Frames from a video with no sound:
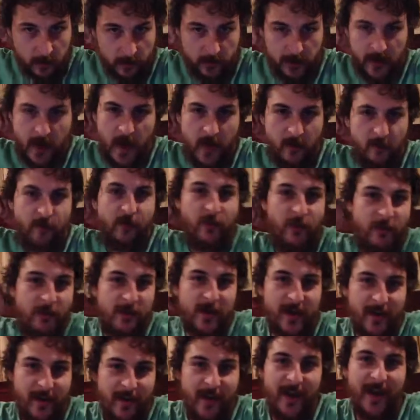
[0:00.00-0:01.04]
come from
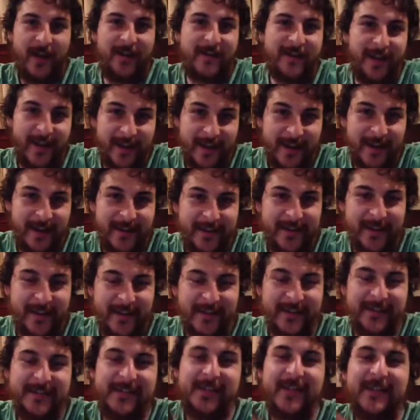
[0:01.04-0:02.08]
behind, again,
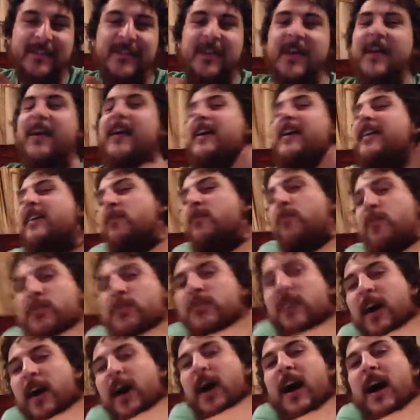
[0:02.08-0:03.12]
nothing sus. You put
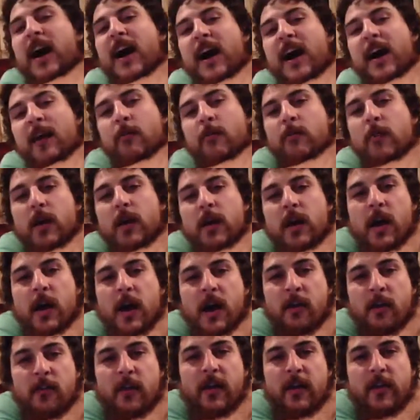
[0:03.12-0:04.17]
your arm
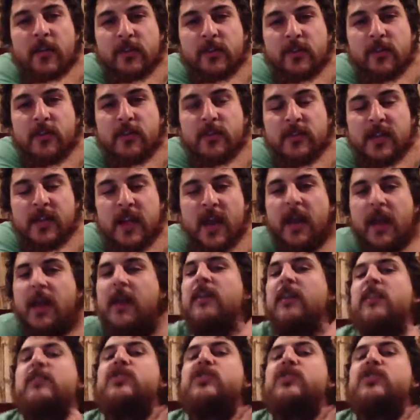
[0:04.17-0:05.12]
around the dude's neck and you